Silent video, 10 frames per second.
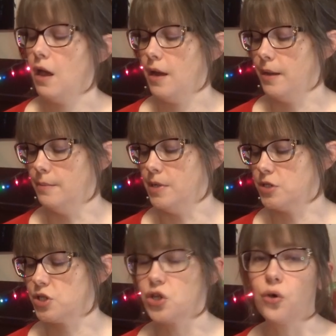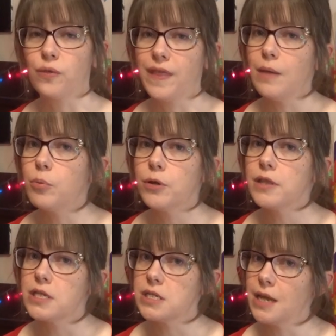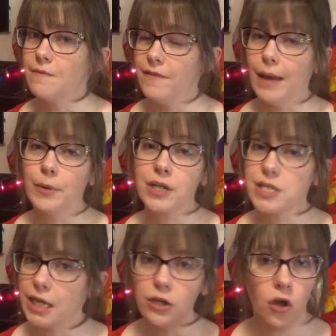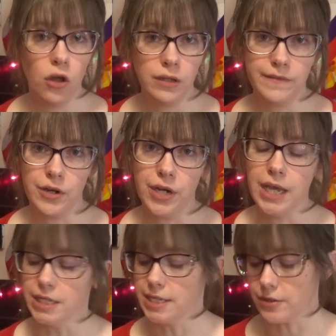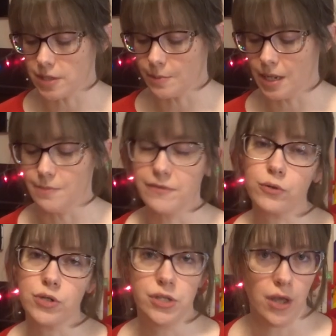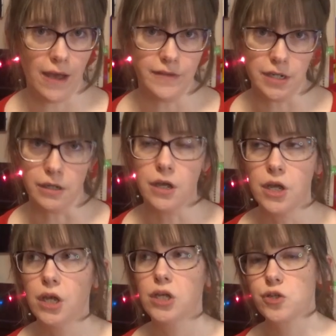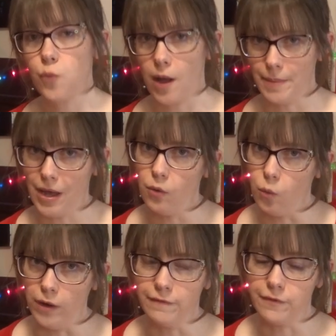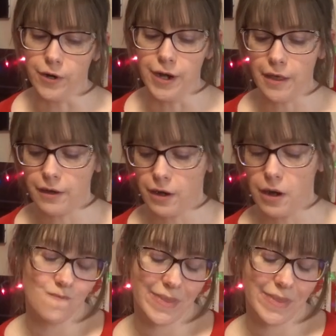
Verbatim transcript: Um, so they put the same fabrics in all of their kits. Now, sometimes, of course, they'll have to swap out one for another.